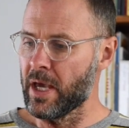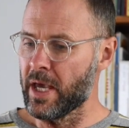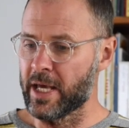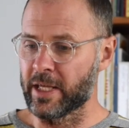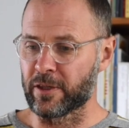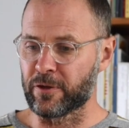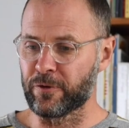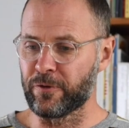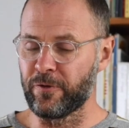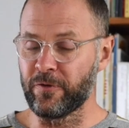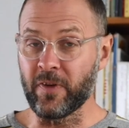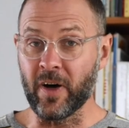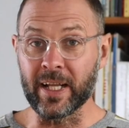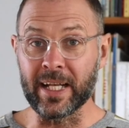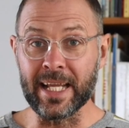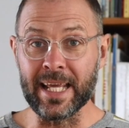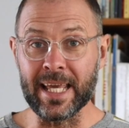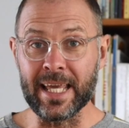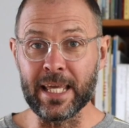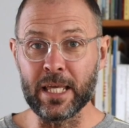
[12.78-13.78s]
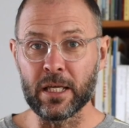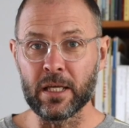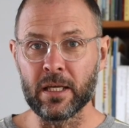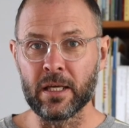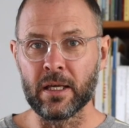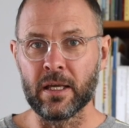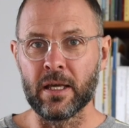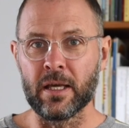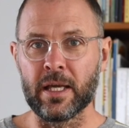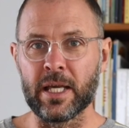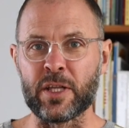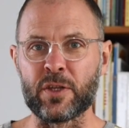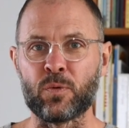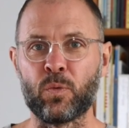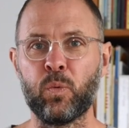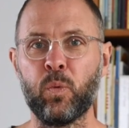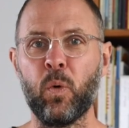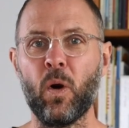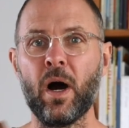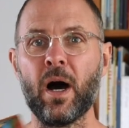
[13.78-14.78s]
It's funny, it's
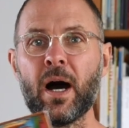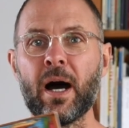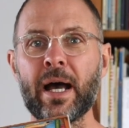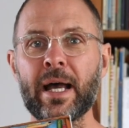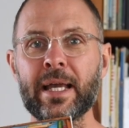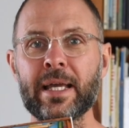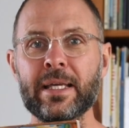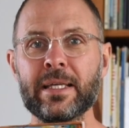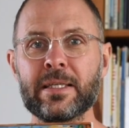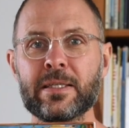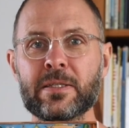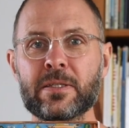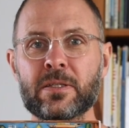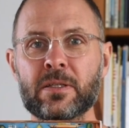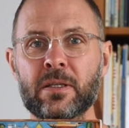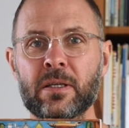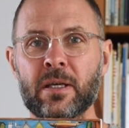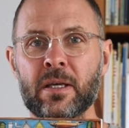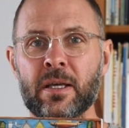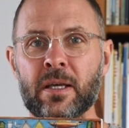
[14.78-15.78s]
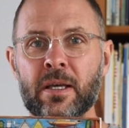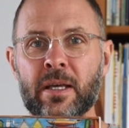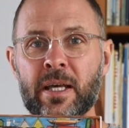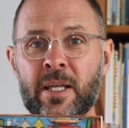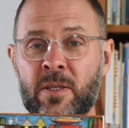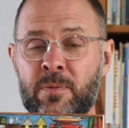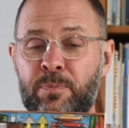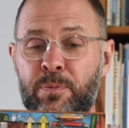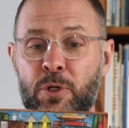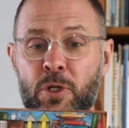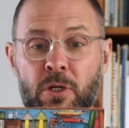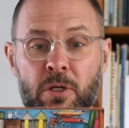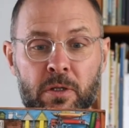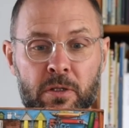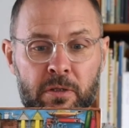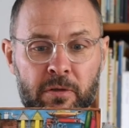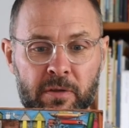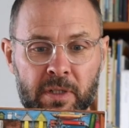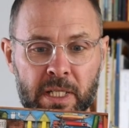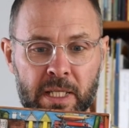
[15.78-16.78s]
wise, it's
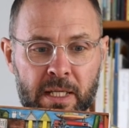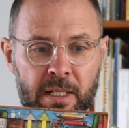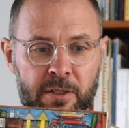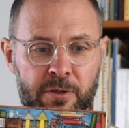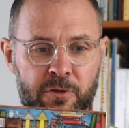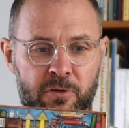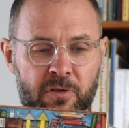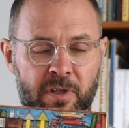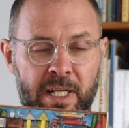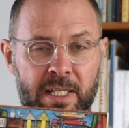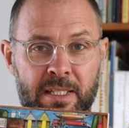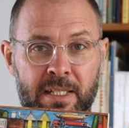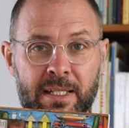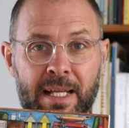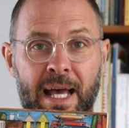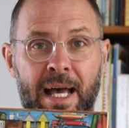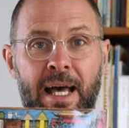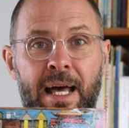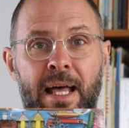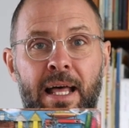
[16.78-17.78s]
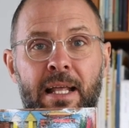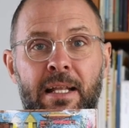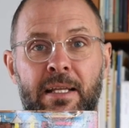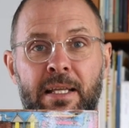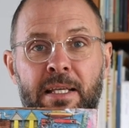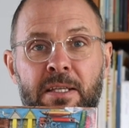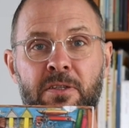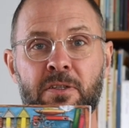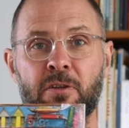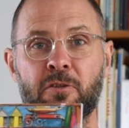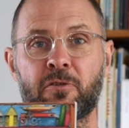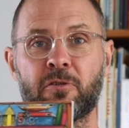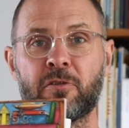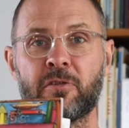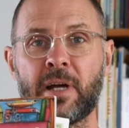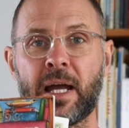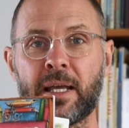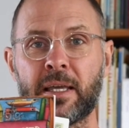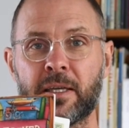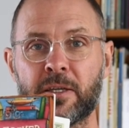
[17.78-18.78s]
beautifully illustrated, and it's a
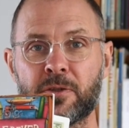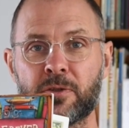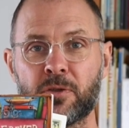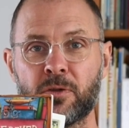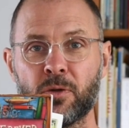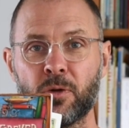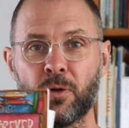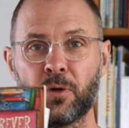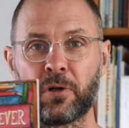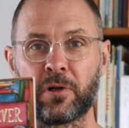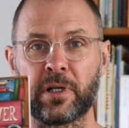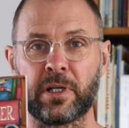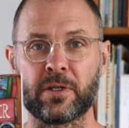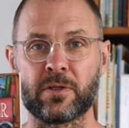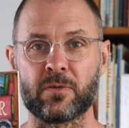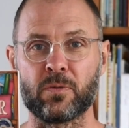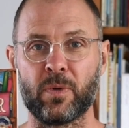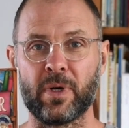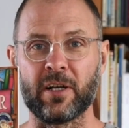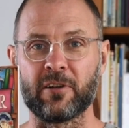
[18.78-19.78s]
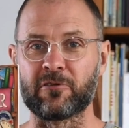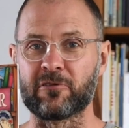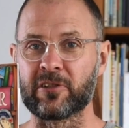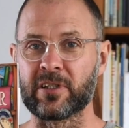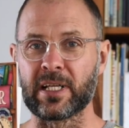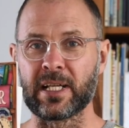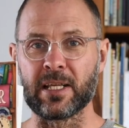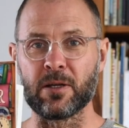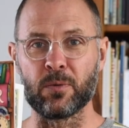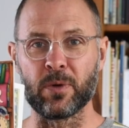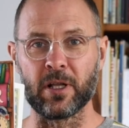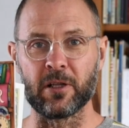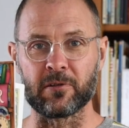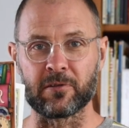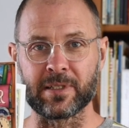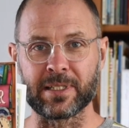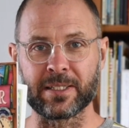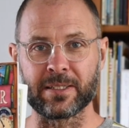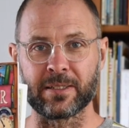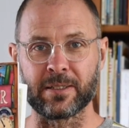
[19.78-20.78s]
cracking story as well, really well
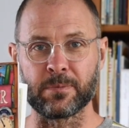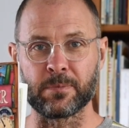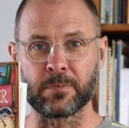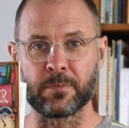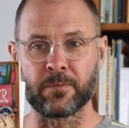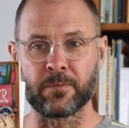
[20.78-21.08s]
written.